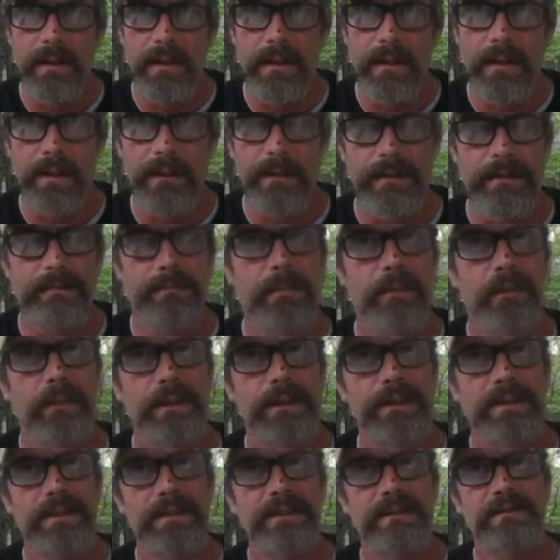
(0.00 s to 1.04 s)
there's
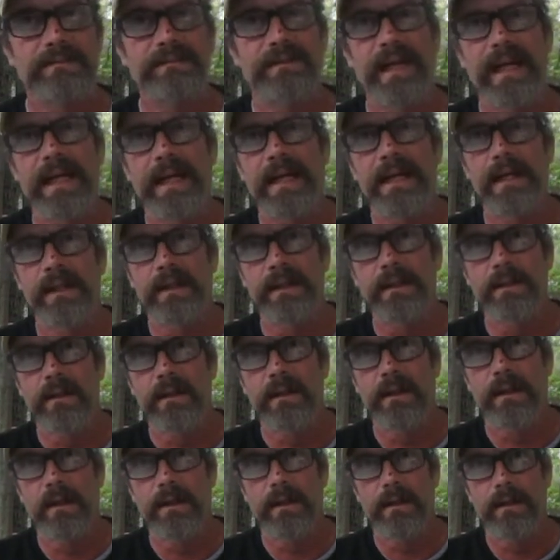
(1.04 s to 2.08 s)
Poison's Fang, Claw.